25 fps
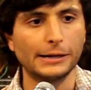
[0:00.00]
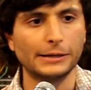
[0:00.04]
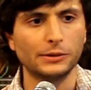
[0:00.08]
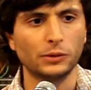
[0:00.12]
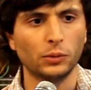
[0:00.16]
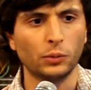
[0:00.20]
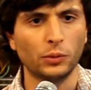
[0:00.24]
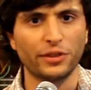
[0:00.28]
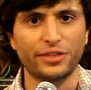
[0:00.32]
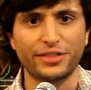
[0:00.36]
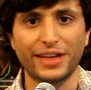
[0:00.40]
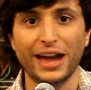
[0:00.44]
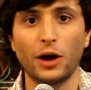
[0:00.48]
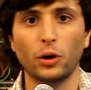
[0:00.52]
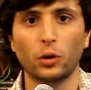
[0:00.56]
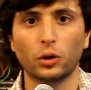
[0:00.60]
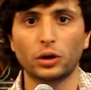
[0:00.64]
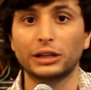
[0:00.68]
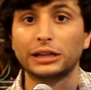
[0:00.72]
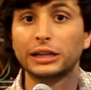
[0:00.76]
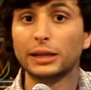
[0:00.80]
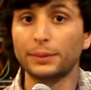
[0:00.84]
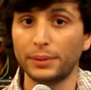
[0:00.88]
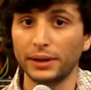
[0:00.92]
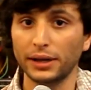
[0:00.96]
without
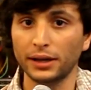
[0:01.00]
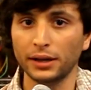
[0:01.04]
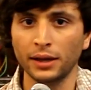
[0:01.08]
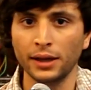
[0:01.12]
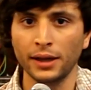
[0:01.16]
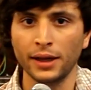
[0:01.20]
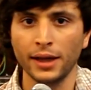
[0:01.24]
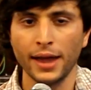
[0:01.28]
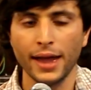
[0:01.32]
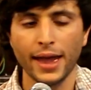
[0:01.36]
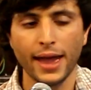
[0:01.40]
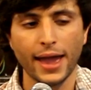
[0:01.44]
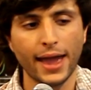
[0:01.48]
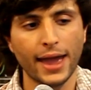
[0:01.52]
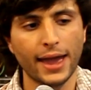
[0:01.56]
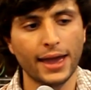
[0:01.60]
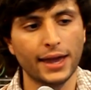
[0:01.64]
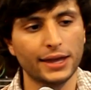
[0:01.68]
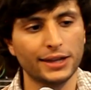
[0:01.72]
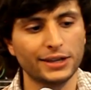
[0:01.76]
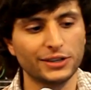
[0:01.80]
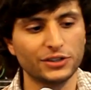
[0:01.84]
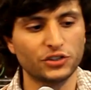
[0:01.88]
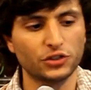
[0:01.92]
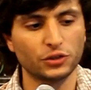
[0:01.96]
clipping,
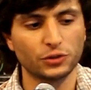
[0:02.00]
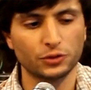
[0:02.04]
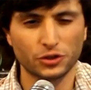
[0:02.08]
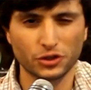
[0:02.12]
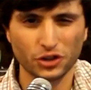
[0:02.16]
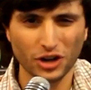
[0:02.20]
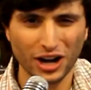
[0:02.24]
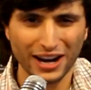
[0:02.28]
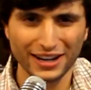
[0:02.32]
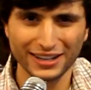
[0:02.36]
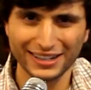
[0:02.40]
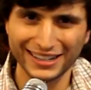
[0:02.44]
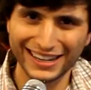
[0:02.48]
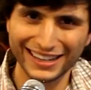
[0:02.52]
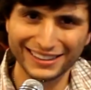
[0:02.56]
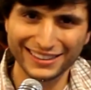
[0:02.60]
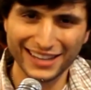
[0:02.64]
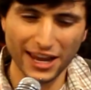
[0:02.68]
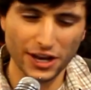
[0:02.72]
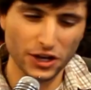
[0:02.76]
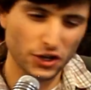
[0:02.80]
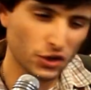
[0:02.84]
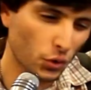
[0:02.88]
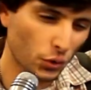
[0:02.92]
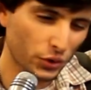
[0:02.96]
and trying to get
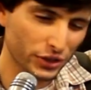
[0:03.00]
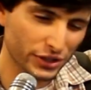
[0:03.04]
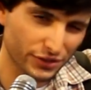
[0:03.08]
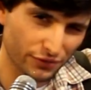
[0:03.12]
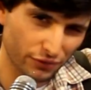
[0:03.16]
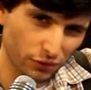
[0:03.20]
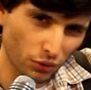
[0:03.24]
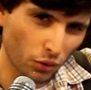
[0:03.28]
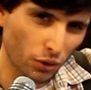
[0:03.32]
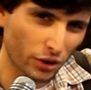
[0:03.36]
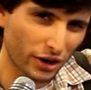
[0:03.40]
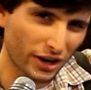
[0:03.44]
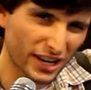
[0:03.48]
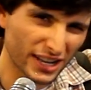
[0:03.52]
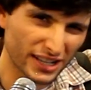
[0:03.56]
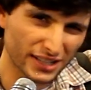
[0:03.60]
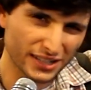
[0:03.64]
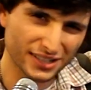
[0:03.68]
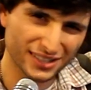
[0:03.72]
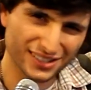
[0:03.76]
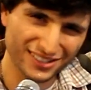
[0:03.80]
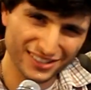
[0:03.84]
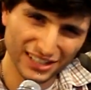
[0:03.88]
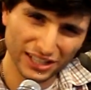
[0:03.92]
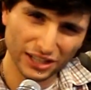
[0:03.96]
that noise floor
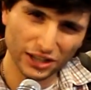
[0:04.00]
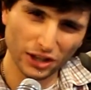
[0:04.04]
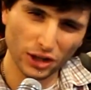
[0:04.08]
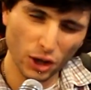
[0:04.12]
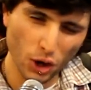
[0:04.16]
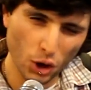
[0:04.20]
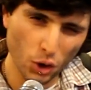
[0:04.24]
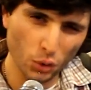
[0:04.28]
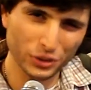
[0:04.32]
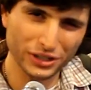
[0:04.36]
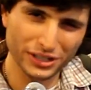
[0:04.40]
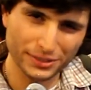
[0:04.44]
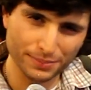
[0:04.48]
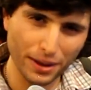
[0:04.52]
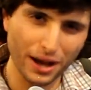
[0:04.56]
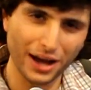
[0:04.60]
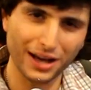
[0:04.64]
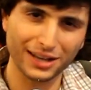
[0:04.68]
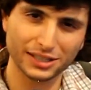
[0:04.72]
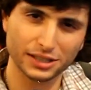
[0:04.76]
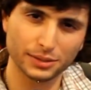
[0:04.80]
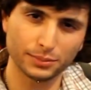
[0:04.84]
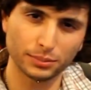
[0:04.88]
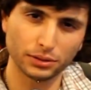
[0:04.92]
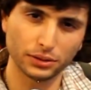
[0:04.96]
as low as
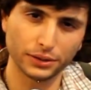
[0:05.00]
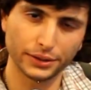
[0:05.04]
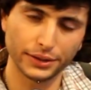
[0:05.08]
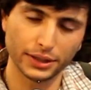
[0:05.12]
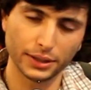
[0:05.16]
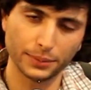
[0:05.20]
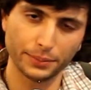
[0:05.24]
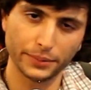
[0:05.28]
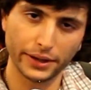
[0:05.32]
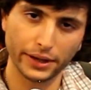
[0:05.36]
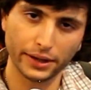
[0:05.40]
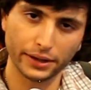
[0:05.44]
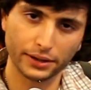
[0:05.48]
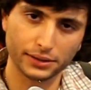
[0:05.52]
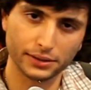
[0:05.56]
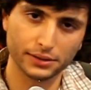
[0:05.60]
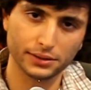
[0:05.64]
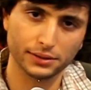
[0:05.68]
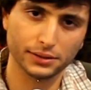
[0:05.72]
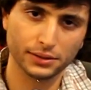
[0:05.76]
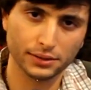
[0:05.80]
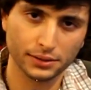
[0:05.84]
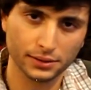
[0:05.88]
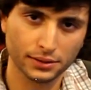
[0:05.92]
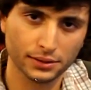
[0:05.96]
possible in the
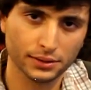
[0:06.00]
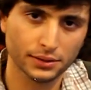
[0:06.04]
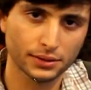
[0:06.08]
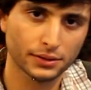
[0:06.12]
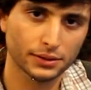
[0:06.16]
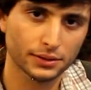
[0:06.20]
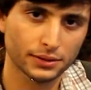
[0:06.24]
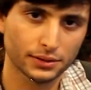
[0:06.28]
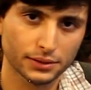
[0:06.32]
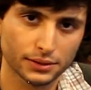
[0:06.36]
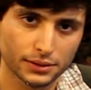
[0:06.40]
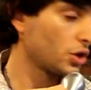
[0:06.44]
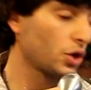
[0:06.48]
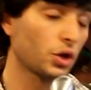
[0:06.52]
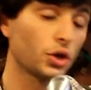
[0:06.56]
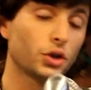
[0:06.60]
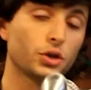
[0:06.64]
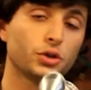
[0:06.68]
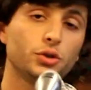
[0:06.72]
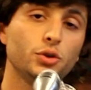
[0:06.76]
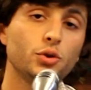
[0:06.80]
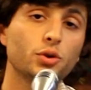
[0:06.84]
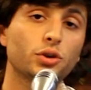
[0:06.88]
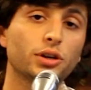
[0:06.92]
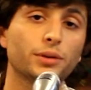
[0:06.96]
mix.
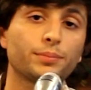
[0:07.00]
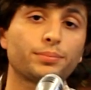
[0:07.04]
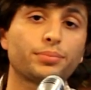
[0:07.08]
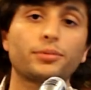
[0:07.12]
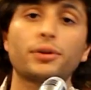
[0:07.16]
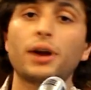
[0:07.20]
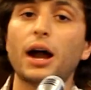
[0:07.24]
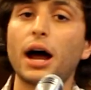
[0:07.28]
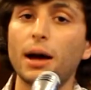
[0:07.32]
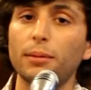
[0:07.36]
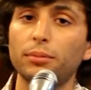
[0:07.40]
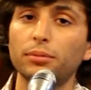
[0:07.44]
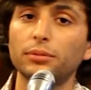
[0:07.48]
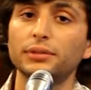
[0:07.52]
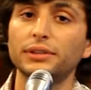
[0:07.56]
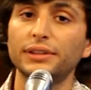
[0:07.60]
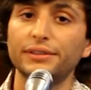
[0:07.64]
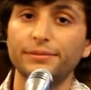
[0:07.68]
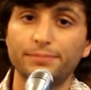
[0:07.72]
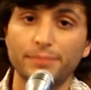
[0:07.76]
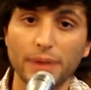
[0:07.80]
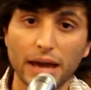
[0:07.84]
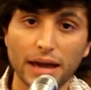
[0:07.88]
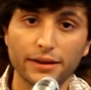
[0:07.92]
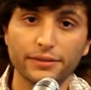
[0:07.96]
You could probably
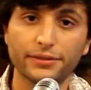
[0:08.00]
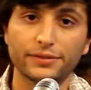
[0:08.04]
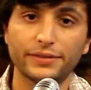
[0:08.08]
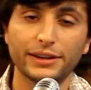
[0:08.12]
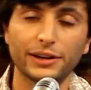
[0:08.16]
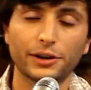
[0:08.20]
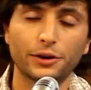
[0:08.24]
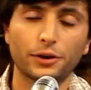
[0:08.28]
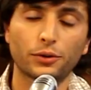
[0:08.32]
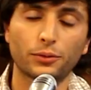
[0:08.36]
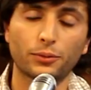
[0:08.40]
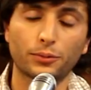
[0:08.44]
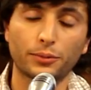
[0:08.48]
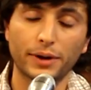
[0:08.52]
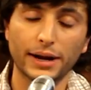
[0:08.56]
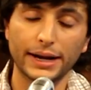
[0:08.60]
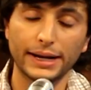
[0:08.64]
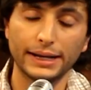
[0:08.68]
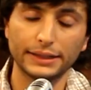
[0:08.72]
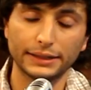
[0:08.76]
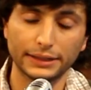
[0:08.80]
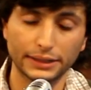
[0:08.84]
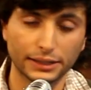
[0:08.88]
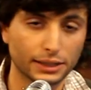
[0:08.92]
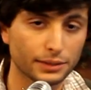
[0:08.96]
benefit
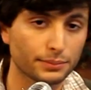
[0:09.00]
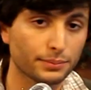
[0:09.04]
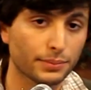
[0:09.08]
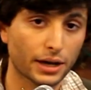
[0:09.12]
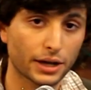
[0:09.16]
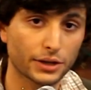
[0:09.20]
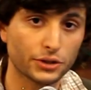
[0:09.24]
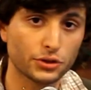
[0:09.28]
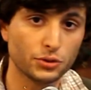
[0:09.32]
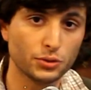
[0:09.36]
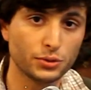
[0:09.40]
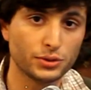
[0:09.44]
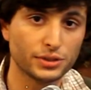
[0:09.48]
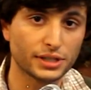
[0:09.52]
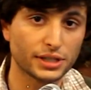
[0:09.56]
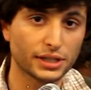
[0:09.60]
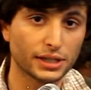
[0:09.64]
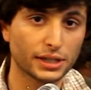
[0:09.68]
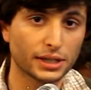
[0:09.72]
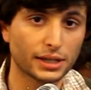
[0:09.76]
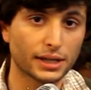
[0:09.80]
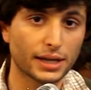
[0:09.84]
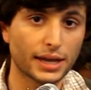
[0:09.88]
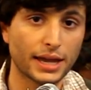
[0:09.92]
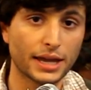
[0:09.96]
greatly by
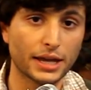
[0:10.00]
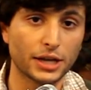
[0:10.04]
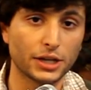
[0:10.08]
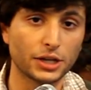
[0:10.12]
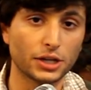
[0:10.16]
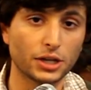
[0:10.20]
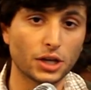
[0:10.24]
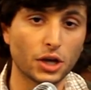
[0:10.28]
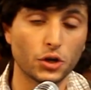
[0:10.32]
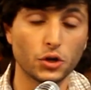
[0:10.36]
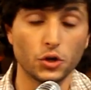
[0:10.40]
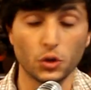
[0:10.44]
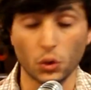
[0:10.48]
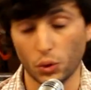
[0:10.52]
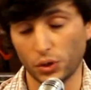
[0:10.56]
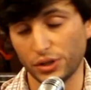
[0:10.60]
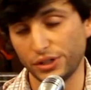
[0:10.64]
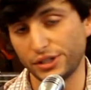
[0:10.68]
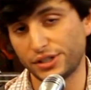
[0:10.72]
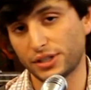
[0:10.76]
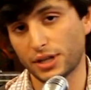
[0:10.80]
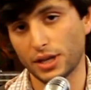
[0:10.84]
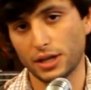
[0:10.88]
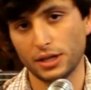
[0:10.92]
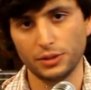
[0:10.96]
using a
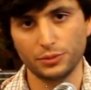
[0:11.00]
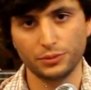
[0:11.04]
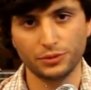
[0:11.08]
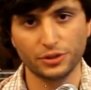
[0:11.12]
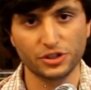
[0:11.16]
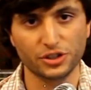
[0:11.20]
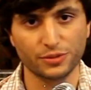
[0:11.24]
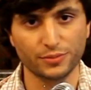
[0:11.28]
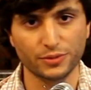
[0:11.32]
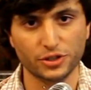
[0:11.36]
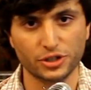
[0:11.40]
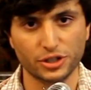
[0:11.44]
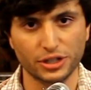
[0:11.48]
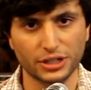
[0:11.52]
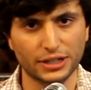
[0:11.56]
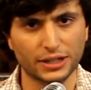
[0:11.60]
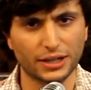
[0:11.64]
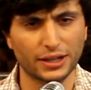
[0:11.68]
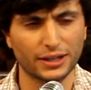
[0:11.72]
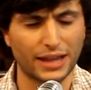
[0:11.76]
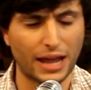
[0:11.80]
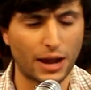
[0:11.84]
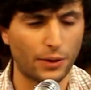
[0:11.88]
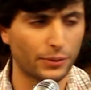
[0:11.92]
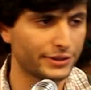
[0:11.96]
noise gate with this machine,
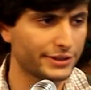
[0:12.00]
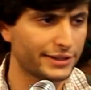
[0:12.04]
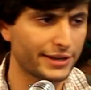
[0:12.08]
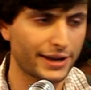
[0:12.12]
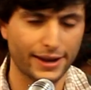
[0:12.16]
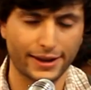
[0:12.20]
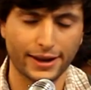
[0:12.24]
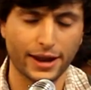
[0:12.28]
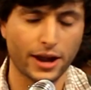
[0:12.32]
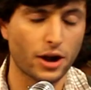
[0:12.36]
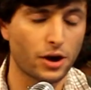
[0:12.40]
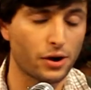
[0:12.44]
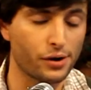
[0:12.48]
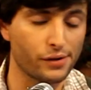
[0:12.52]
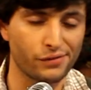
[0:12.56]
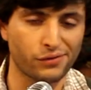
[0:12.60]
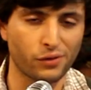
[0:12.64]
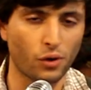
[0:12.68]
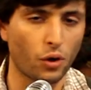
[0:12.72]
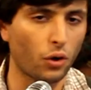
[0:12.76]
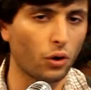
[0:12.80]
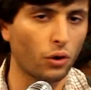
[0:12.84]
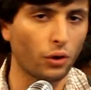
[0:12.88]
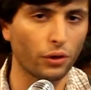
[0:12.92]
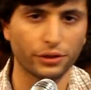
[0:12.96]
and that would take care of
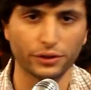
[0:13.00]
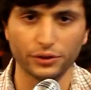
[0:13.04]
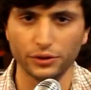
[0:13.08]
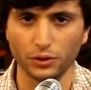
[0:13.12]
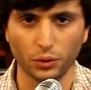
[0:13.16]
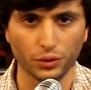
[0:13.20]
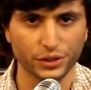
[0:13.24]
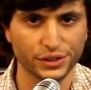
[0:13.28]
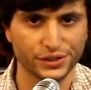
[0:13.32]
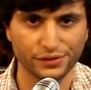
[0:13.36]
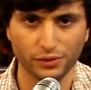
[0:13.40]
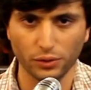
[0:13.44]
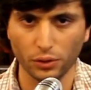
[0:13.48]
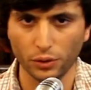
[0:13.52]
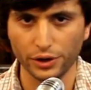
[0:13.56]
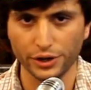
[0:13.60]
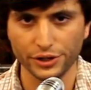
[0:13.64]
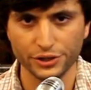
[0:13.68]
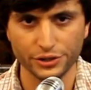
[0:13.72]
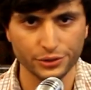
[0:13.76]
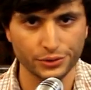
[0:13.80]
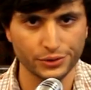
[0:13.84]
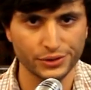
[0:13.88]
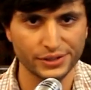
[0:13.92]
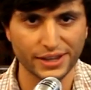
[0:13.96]
all the noise floor
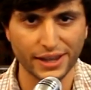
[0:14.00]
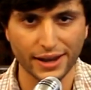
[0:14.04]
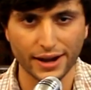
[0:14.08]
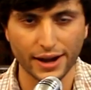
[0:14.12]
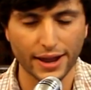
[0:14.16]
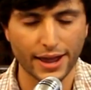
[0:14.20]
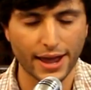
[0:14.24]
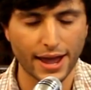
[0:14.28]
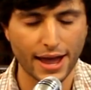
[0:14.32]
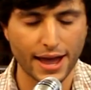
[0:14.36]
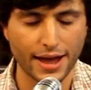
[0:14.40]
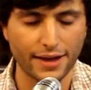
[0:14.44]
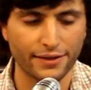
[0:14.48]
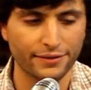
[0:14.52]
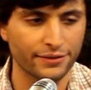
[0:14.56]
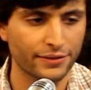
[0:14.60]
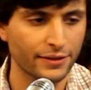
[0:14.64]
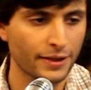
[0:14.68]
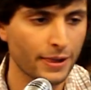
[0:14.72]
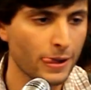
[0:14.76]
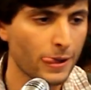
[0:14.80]
issues that I have.